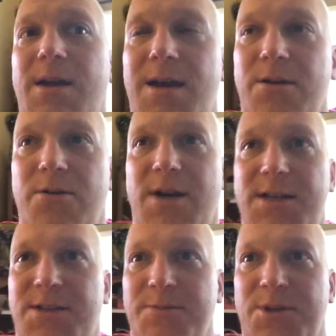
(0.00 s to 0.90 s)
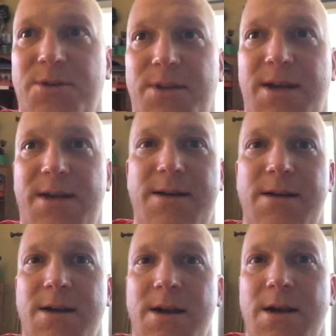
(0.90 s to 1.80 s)
categorized them so
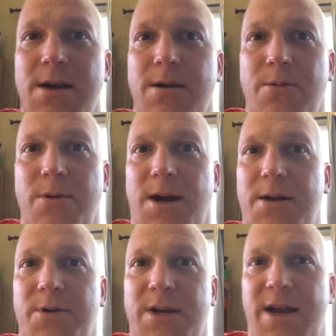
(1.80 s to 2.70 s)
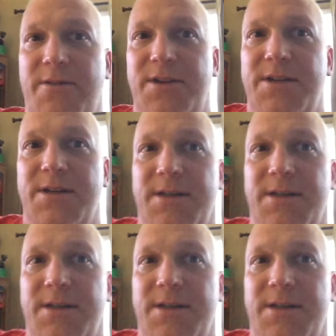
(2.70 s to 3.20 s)
that I would have it.